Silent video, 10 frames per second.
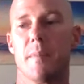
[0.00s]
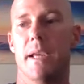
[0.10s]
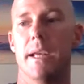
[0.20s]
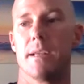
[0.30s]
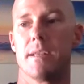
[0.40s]

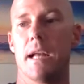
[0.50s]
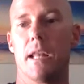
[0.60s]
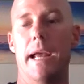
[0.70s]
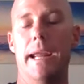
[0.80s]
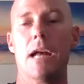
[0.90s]
is that,
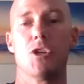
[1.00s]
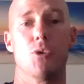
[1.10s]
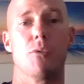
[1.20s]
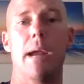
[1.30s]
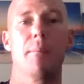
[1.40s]
like, as you
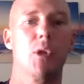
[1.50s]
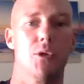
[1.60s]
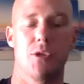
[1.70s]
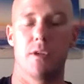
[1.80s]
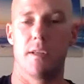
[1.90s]
ramp
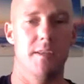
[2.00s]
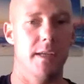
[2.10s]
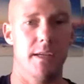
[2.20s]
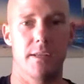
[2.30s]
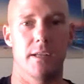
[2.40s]
closer to the
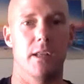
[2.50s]
season,